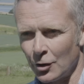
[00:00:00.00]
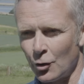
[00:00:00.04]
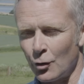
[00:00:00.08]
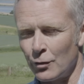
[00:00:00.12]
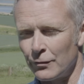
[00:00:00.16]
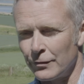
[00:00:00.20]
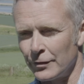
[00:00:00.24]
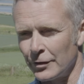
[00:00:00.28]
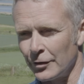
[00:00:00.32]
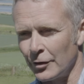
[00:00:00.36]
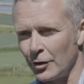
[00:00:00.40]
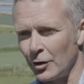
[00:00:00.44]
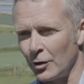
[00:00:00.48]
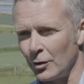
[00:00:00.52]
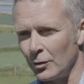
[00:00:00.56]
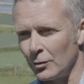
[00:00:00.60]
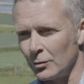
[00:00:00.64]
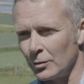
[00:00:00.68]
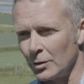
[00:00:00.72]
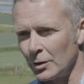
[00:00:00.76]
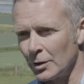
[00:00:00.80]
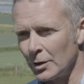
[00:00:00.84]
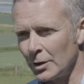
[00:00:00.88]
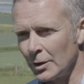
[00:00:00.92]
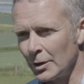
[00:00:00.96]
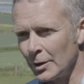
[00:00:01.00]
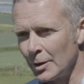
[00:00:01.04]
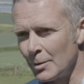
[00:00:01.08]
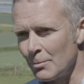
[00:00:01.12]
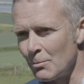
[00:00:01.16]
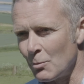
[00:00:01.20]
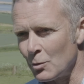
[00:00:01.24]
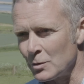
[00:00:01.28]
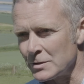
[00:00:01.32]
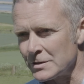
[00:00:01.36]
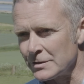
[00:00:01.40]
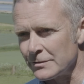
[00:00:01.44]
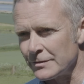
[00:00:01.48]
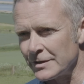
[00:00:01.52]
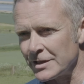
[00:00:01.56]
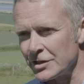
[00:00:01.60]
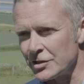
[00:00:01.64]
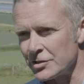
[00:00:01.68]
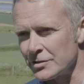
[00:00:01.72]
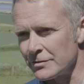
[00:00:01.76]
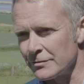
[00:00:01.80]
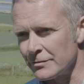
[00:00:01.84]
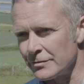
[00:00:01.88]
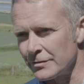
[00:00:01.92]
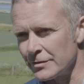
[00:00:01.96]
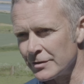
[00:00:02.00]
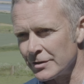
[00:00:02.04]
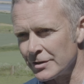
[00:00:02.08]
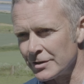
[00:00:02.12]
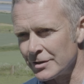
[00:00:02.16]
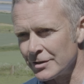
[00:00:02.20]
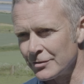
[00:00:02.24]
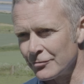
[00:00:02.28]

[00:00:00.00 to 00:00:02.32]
overall motivation for